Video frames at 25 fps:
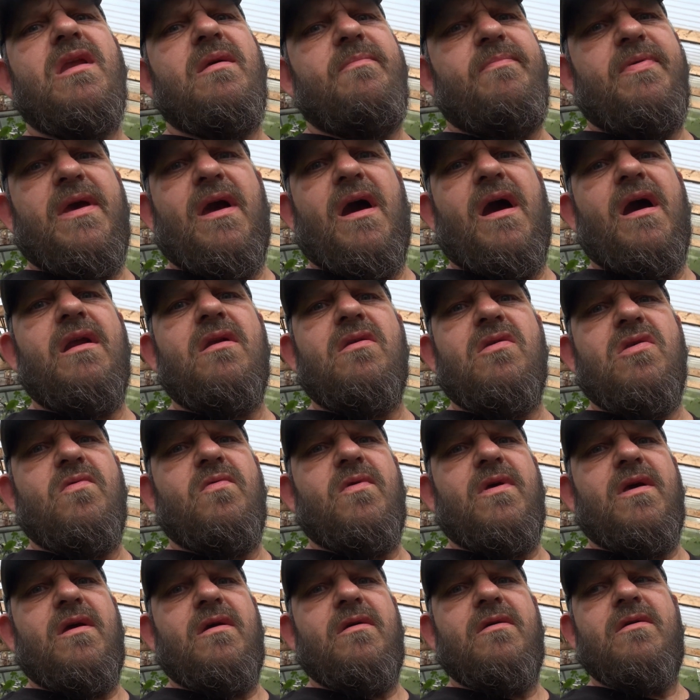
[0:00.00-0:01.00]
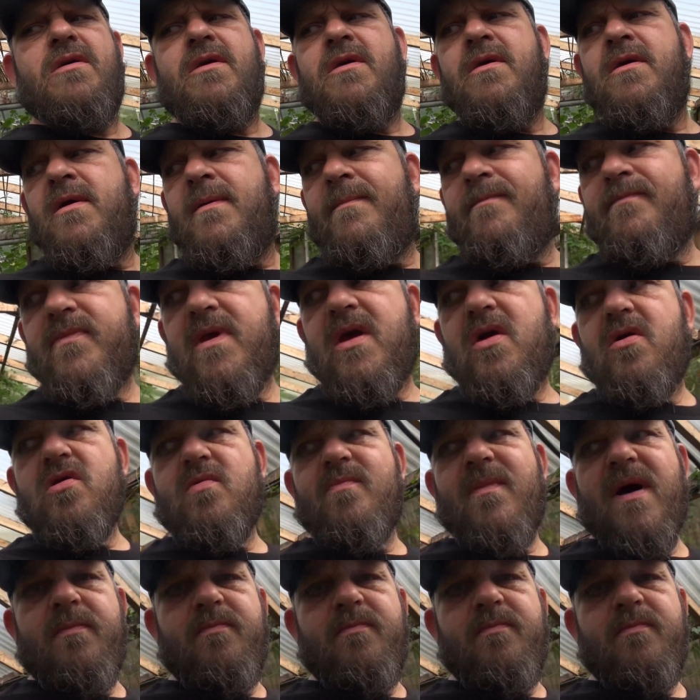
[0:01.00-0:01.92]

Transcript: To be honest with you, here's my